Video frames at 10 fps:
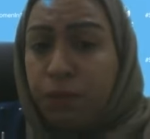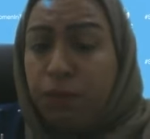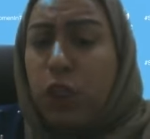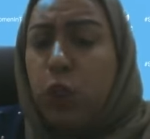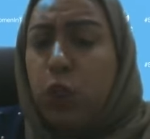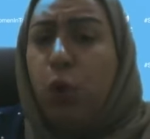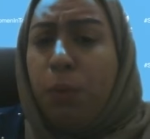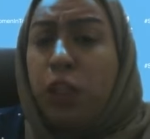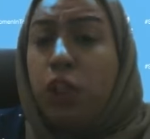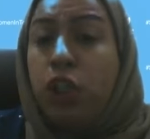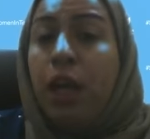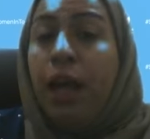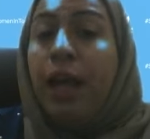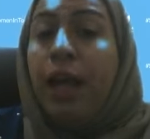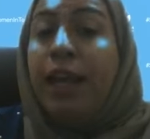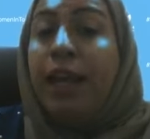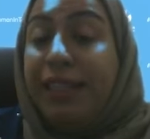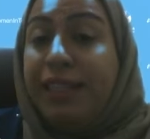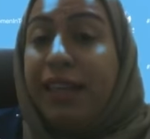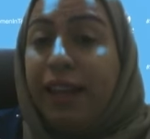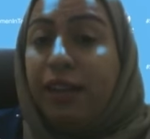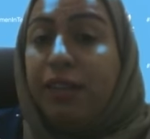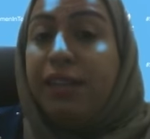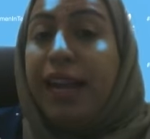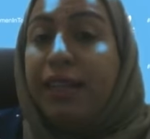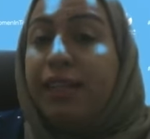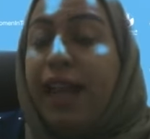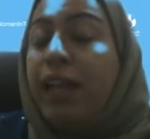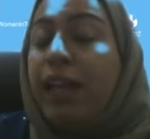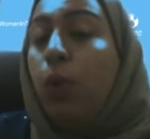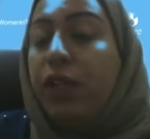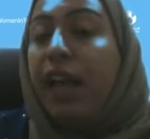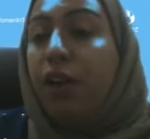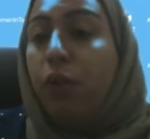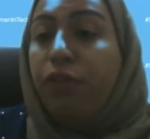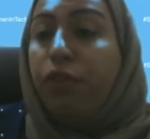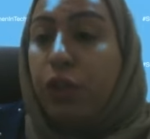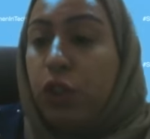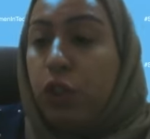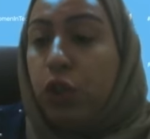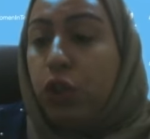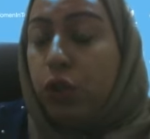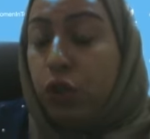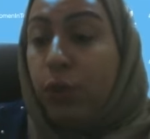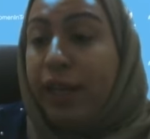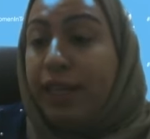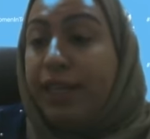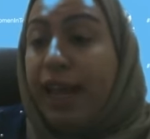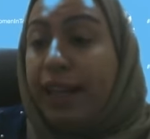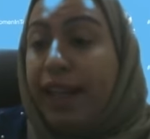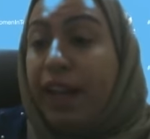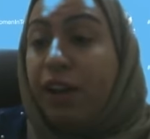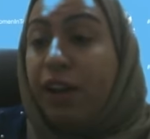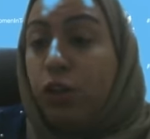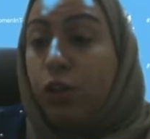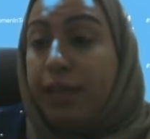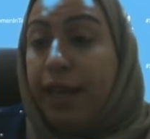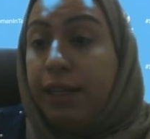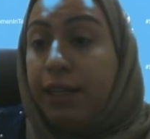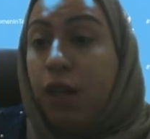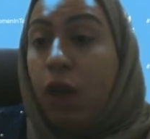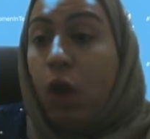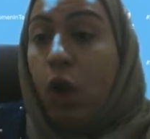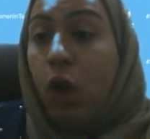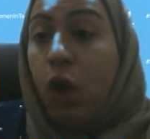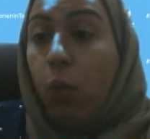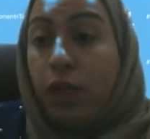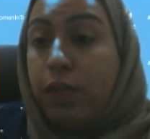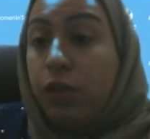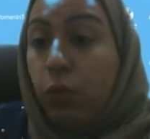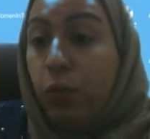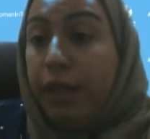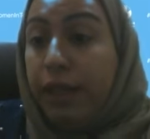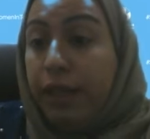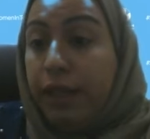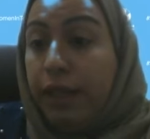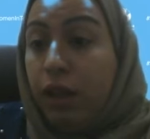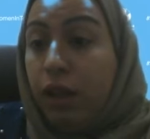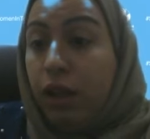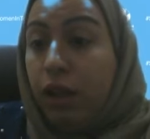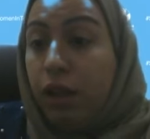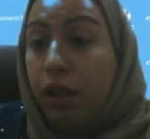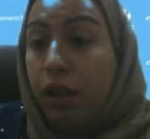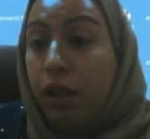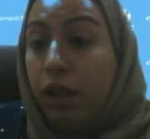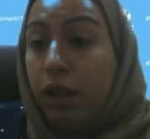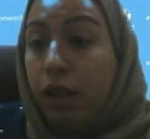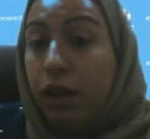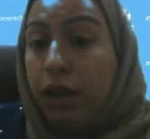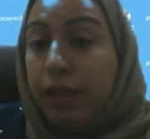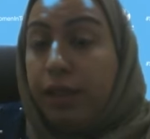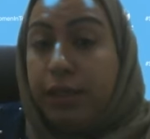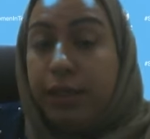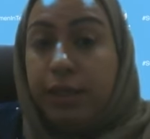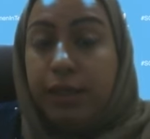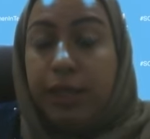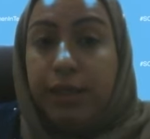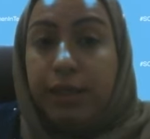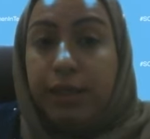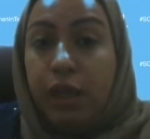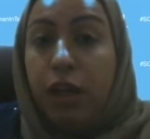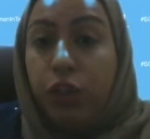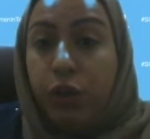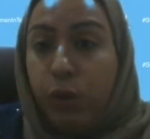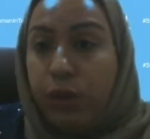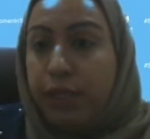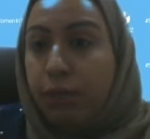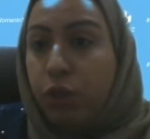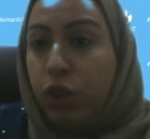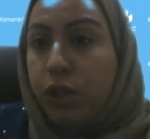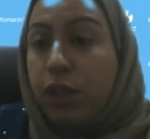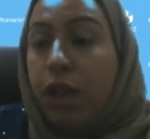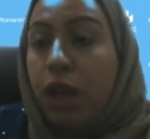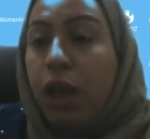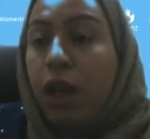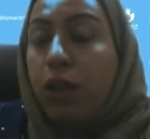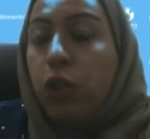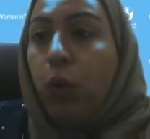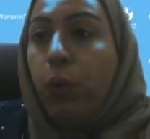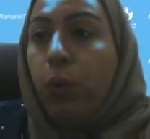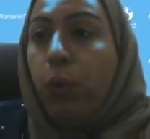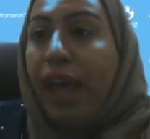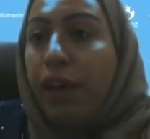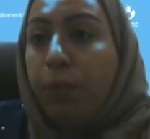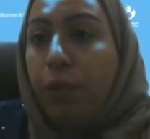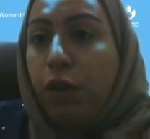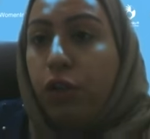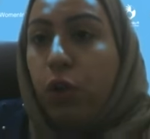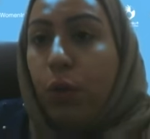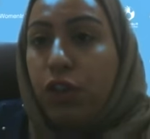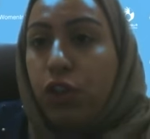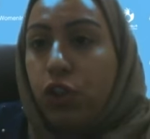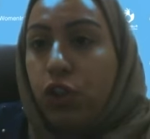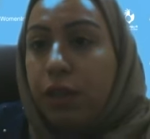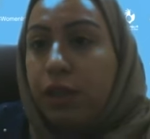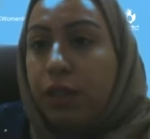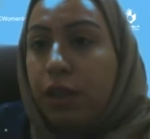so much detail that anyone can reference to it and can understand what really is under those assumptions. So we have a couple of questions.